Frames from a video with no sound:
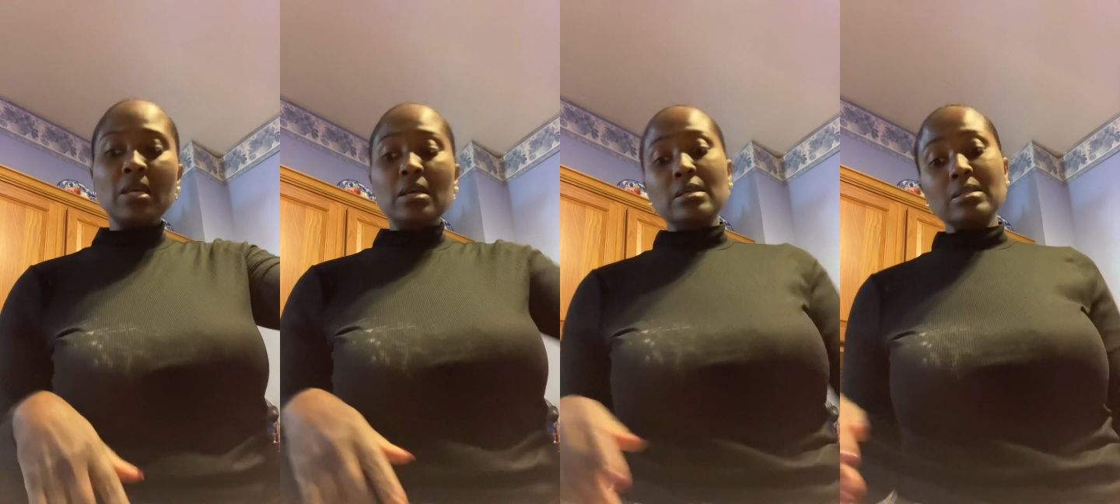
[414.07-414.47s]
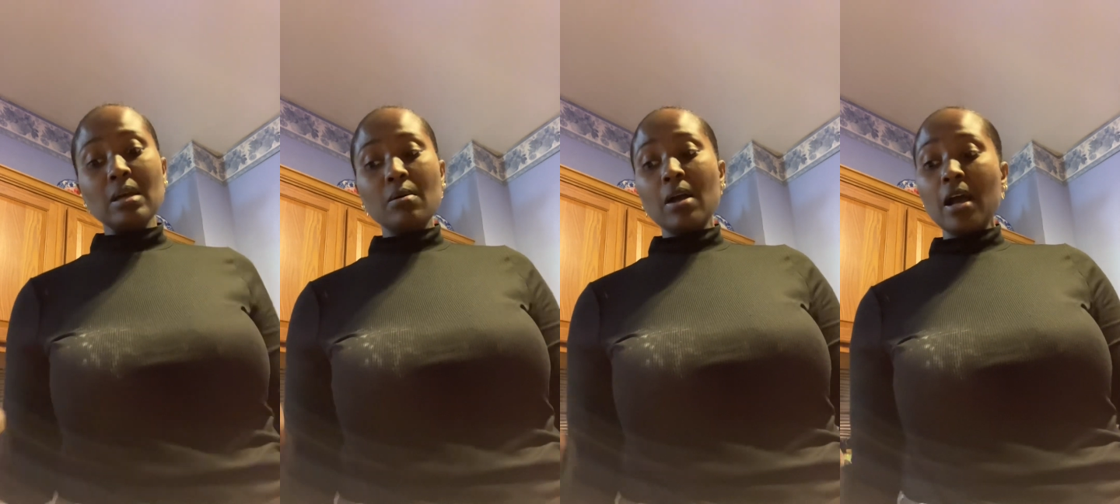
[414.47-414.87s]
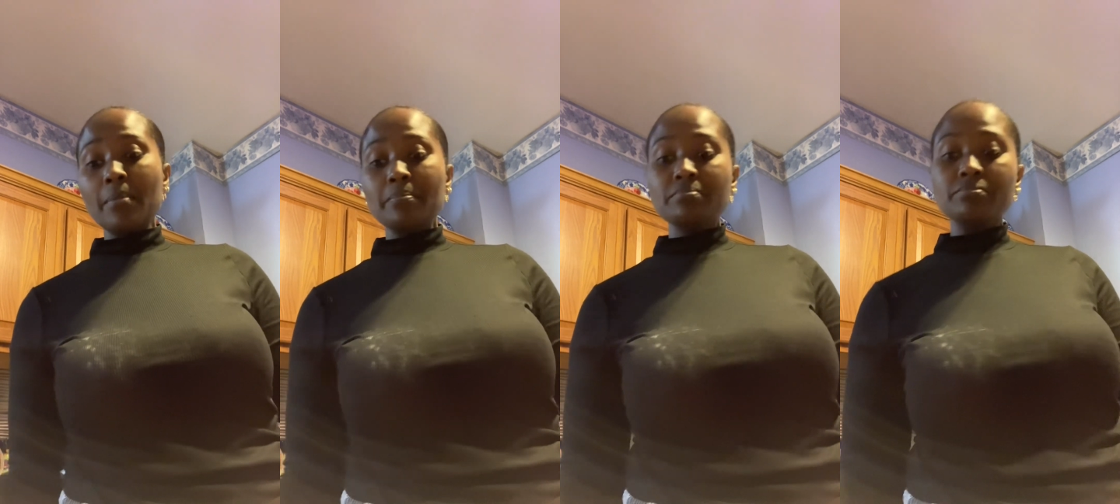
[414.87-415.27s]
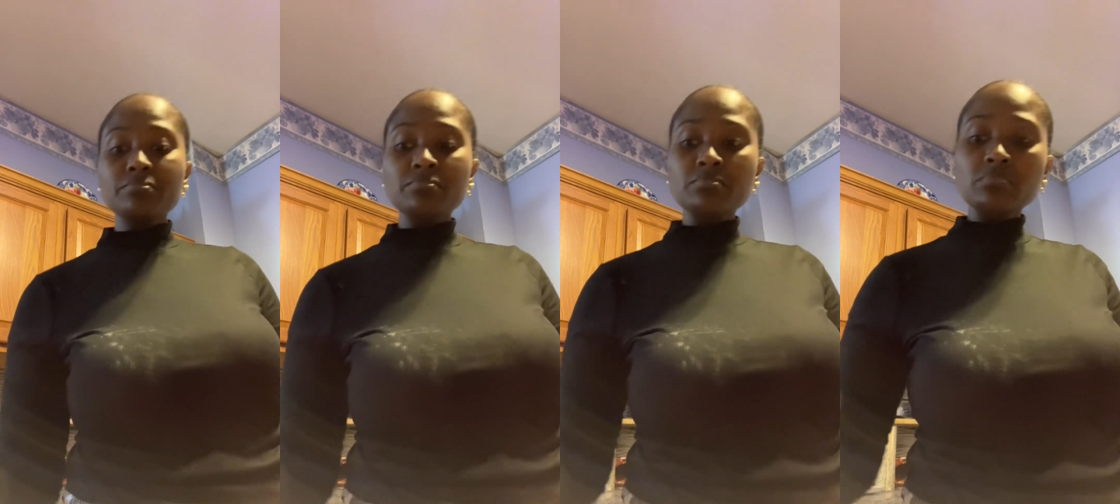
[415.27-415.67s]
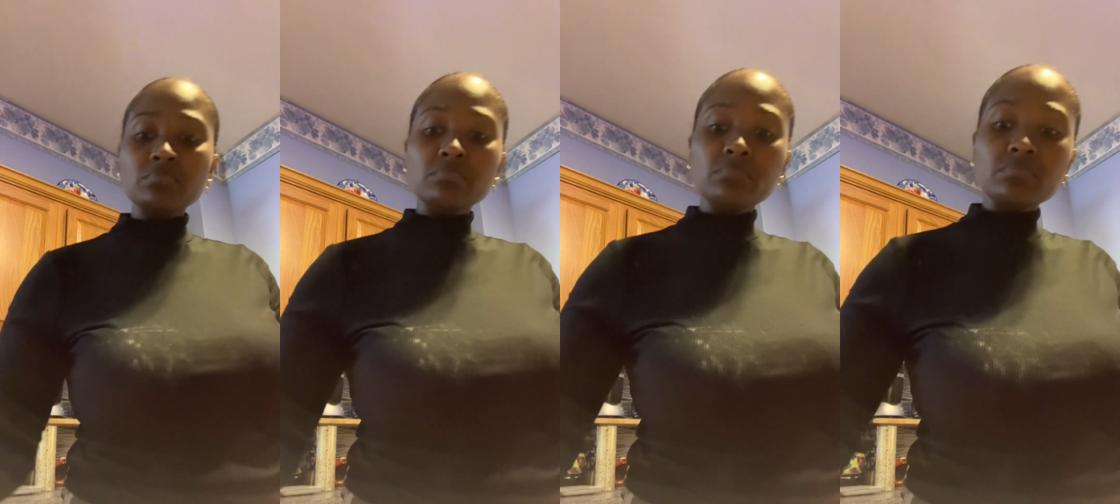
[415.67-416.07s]
So I'm
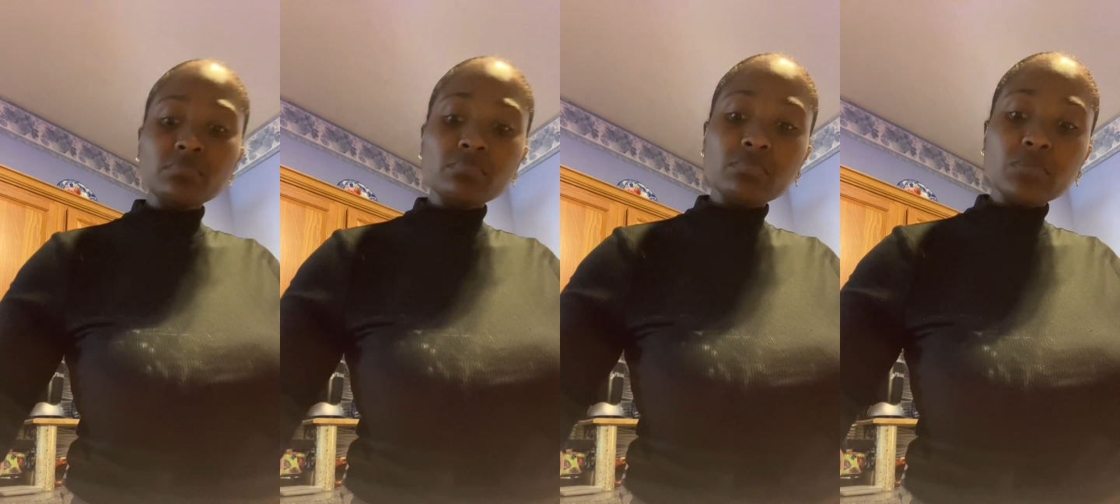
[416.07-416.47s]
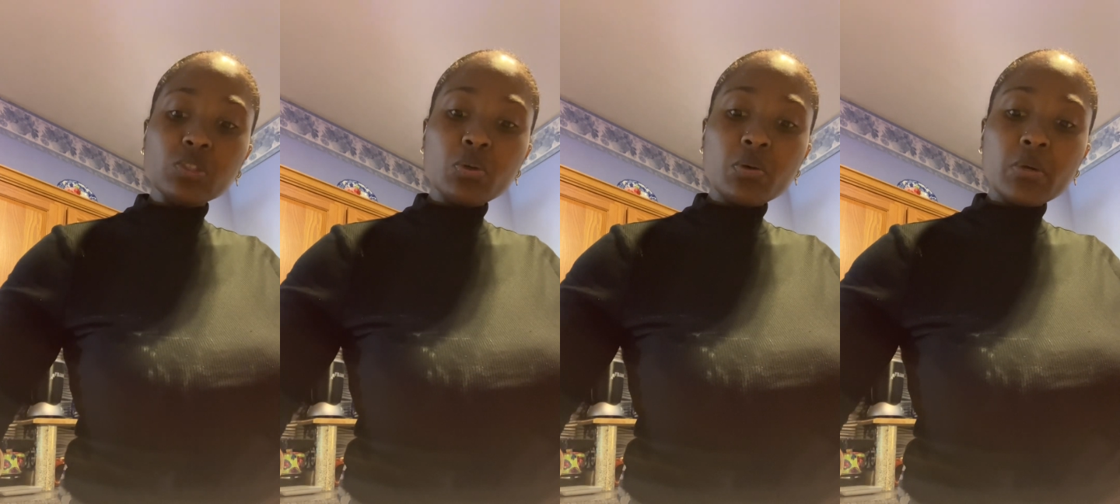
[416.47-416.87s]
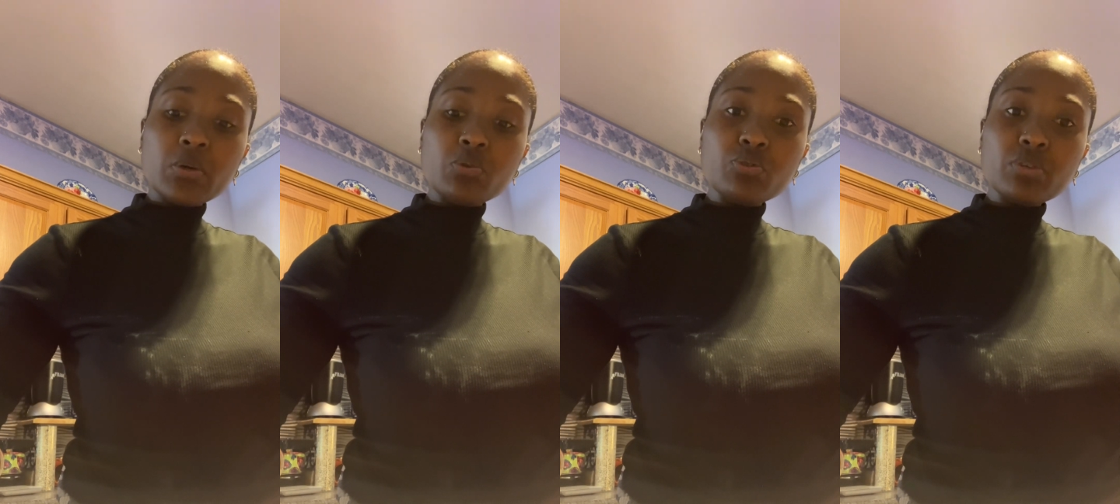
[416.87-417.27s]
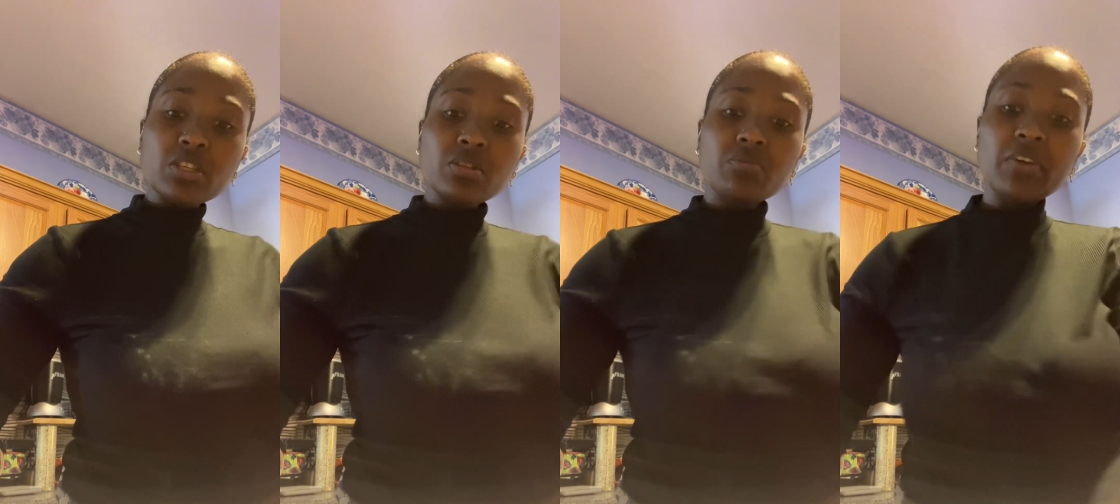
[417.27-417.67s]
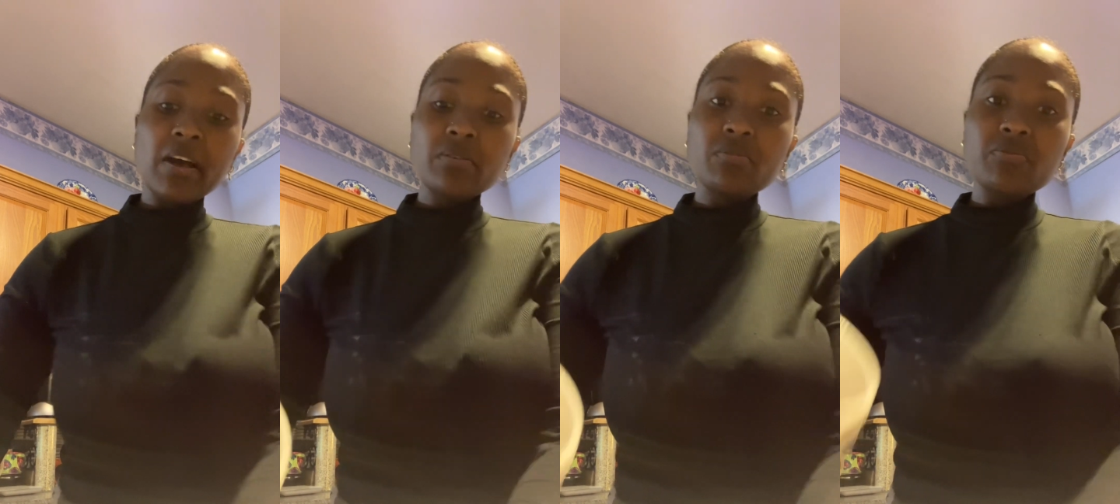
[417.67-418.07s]
doing it with nutritional
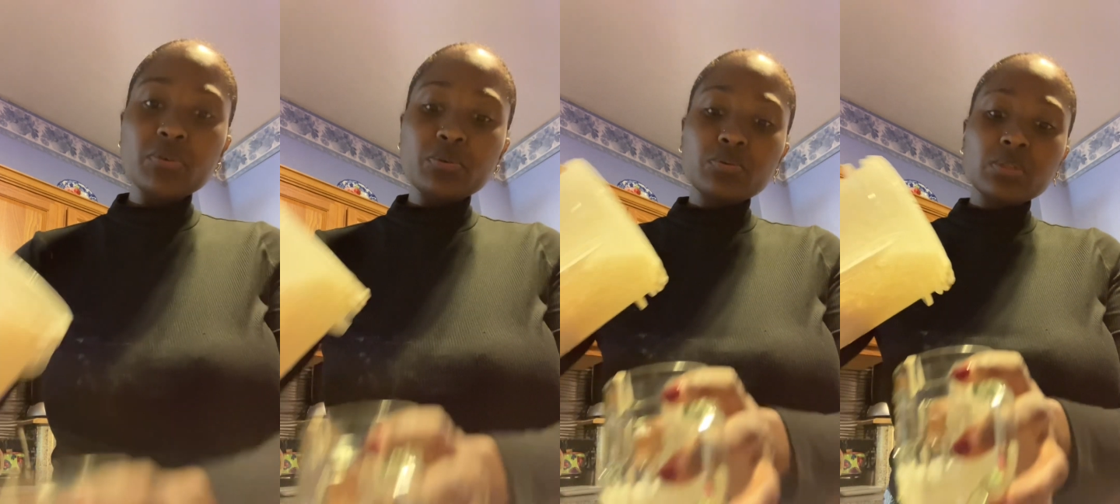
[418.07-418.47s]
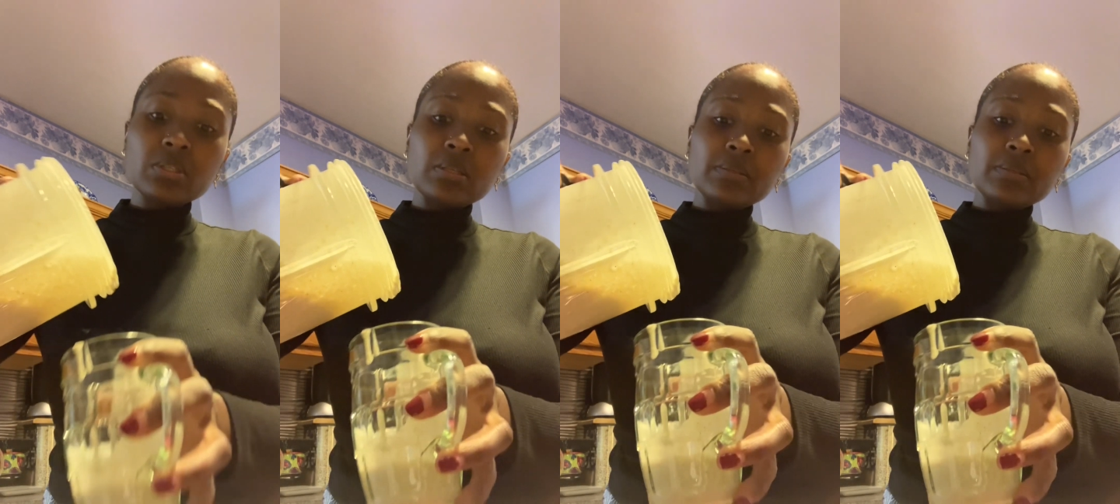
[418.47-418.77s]
value foods.